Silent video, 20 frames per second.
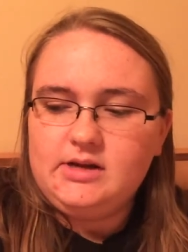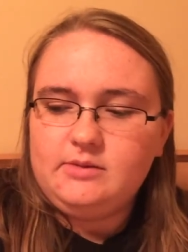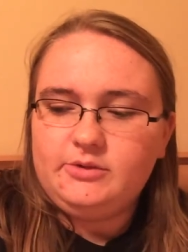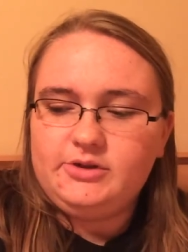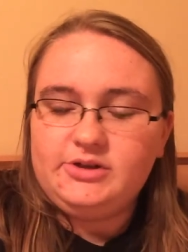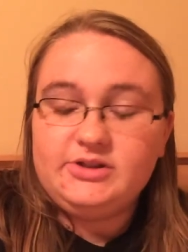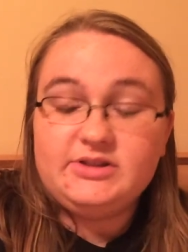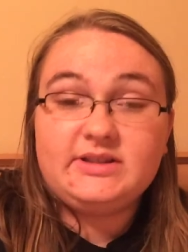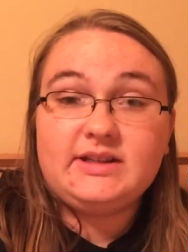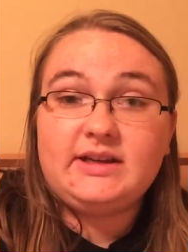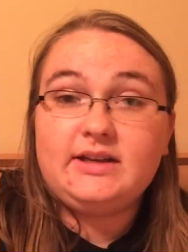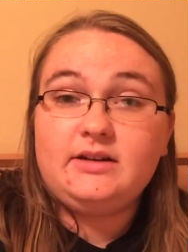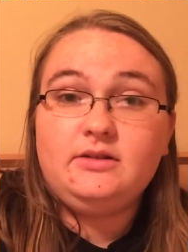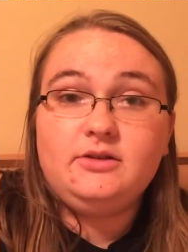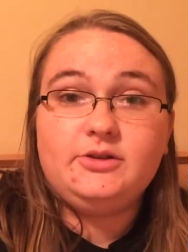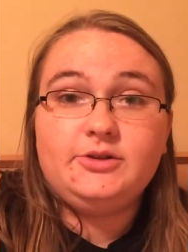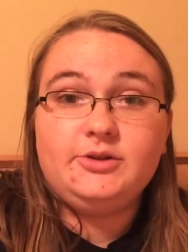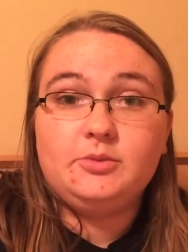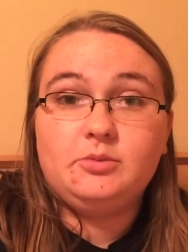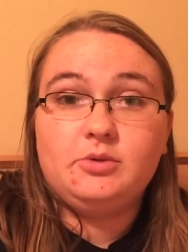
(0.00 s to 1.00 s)
But you just gotta
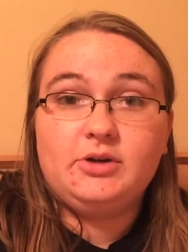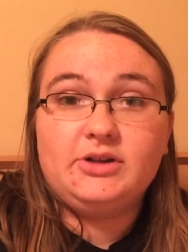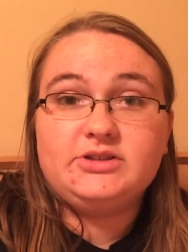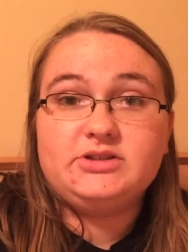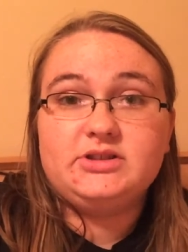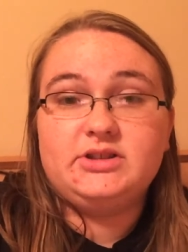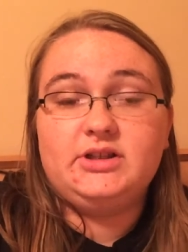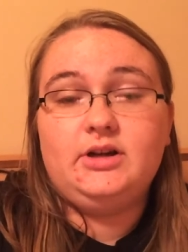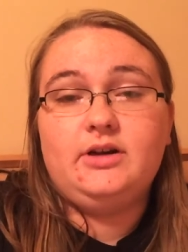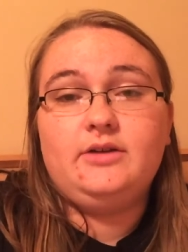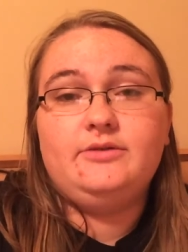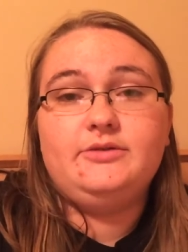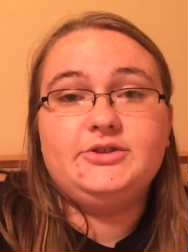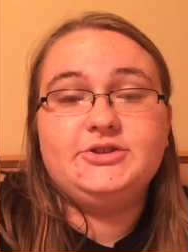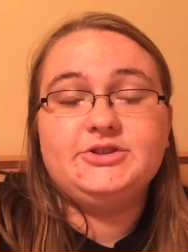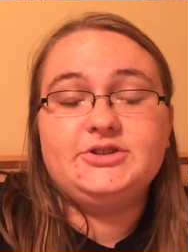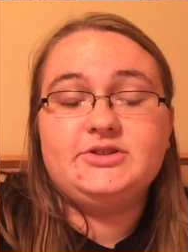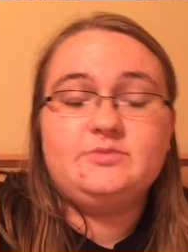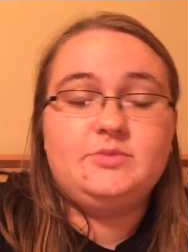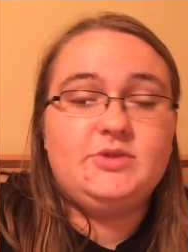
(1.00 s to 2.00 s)
learn to brush it off
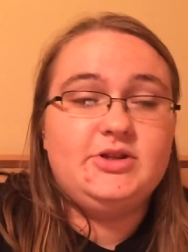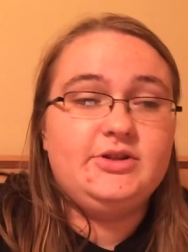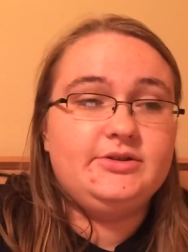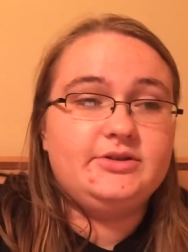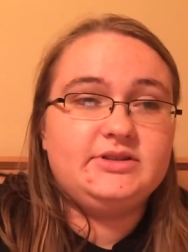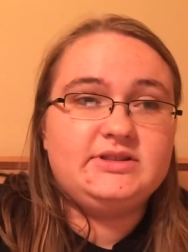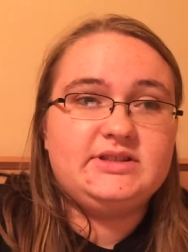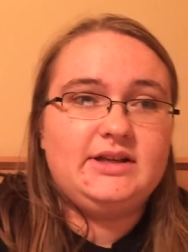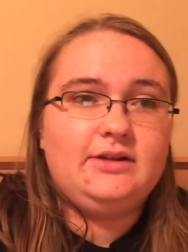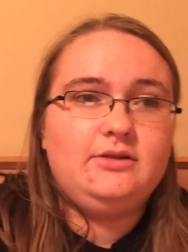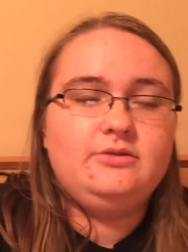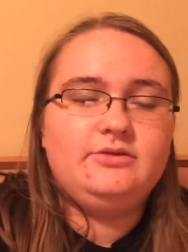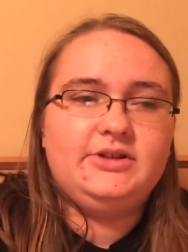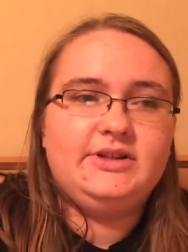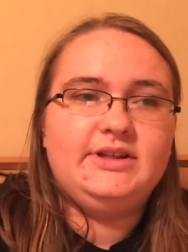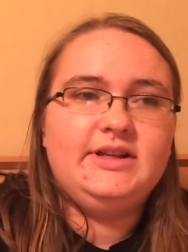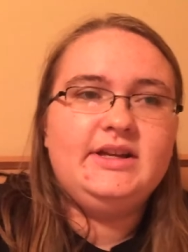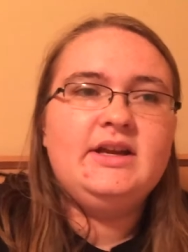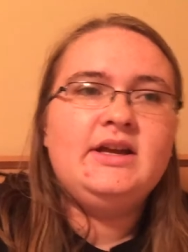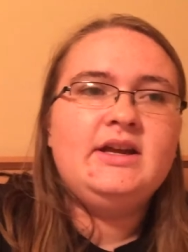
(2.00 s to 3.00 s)
and just be yourself
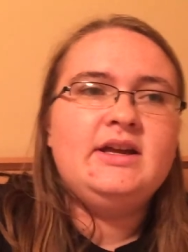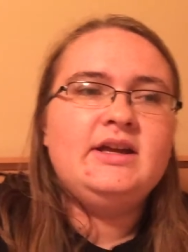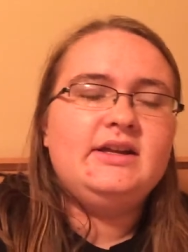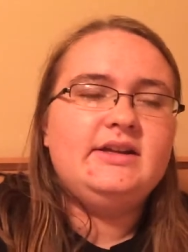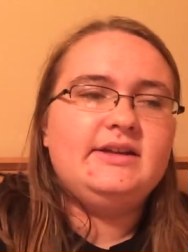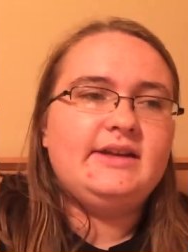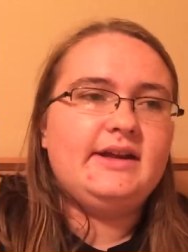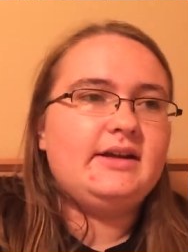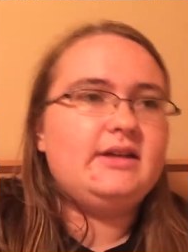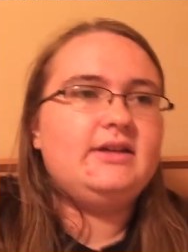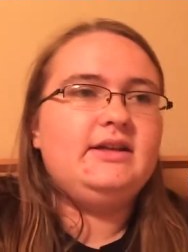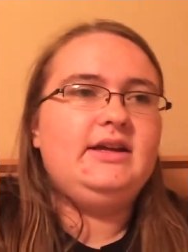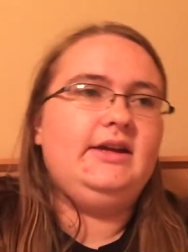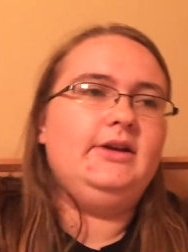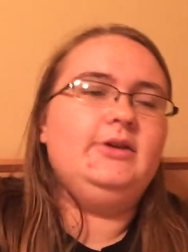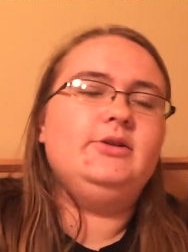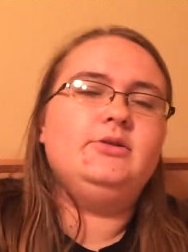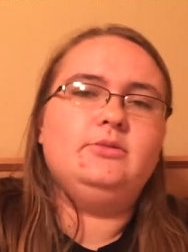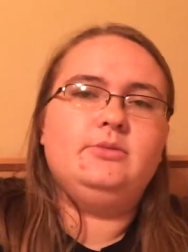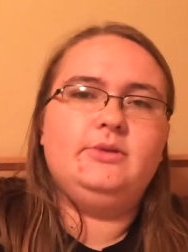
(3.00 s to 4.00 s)
and not
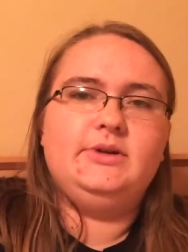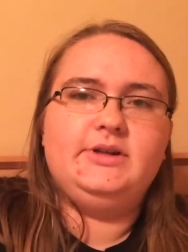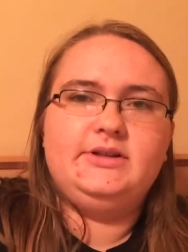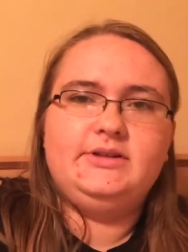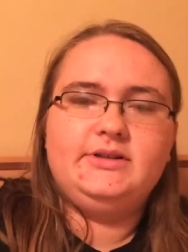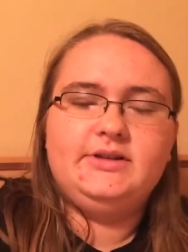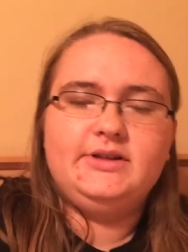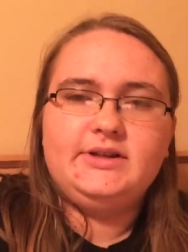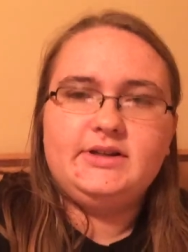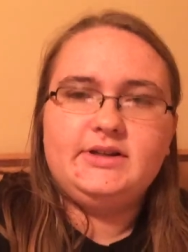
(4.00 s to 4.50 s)
care what